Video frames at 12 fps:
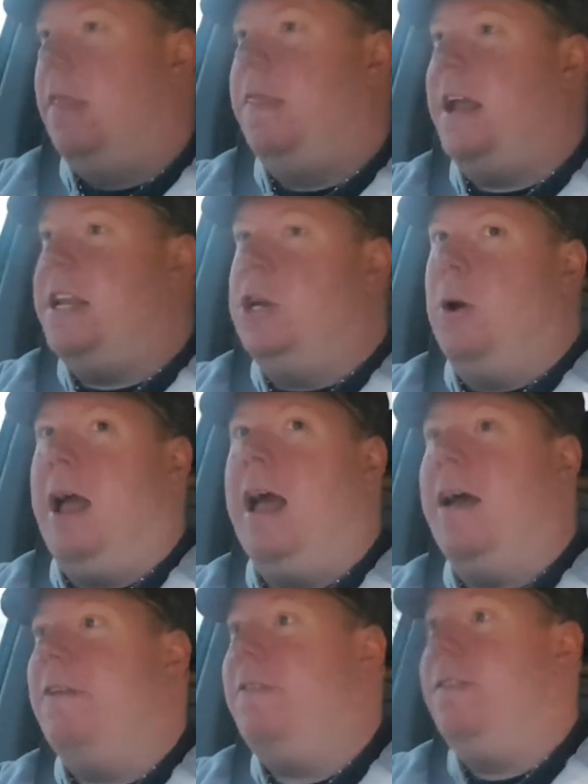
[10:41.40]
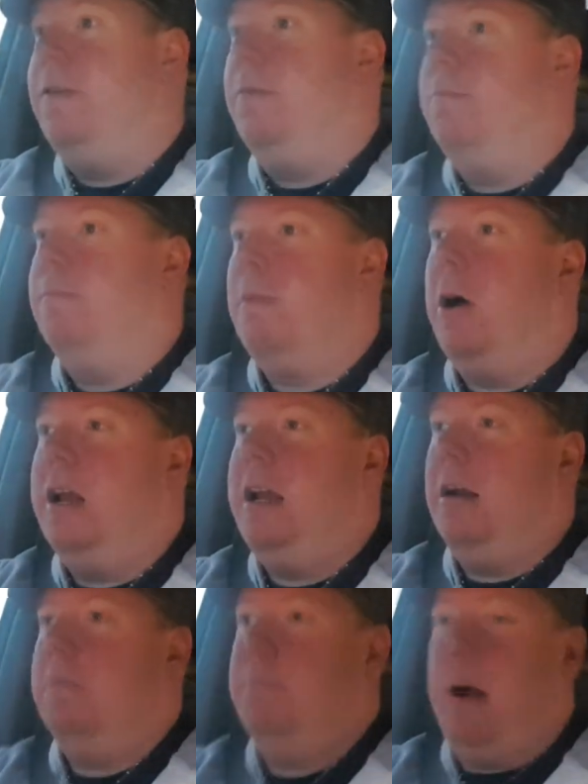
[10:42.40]
then you have my
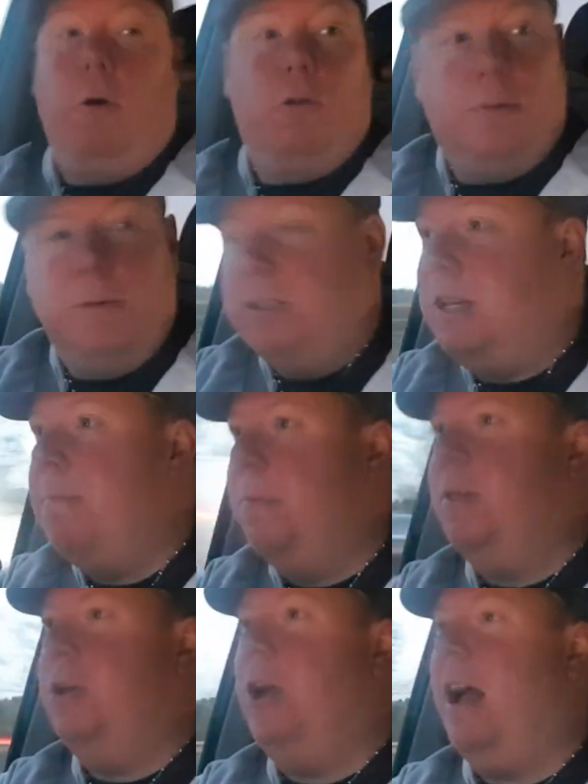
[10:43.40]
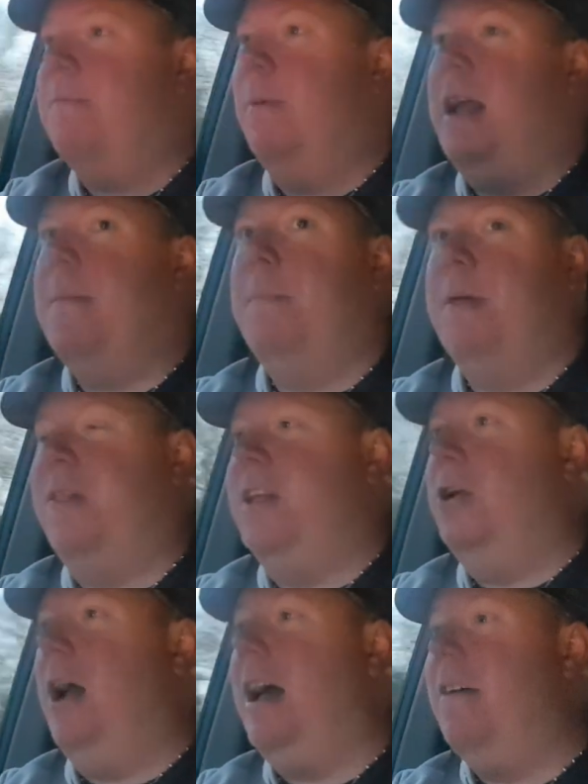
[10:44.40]
ultimate sympathy, you have my empathy,
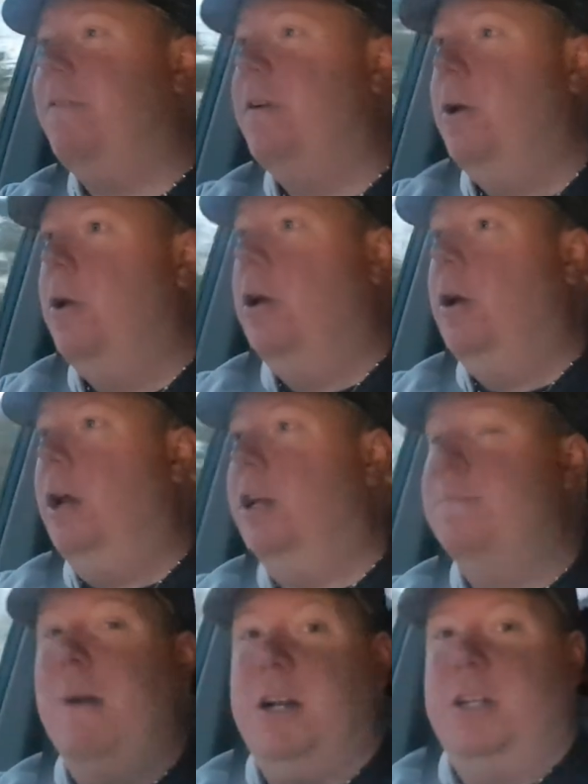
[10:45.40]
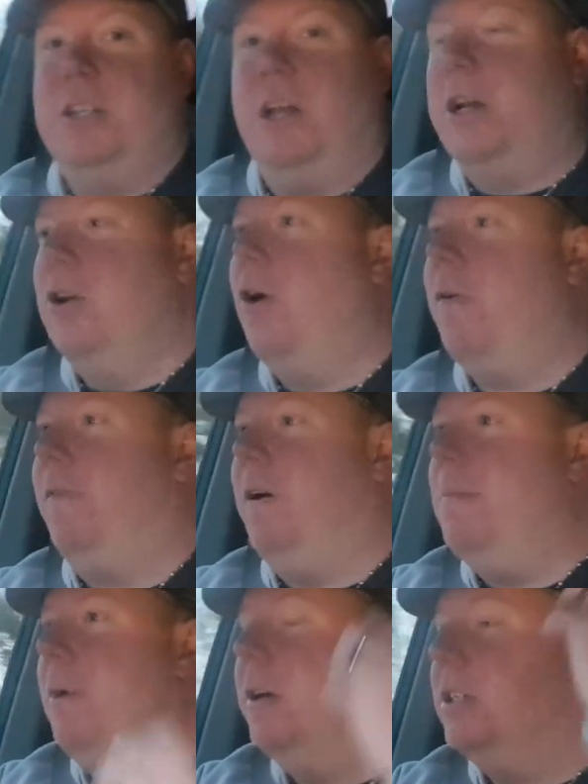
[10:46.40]
you have, as much as I can offer
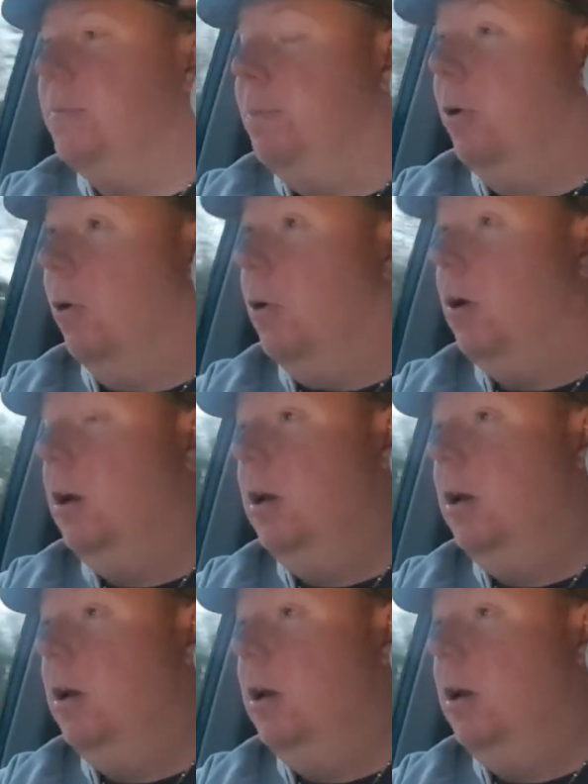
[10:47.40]
it, my support.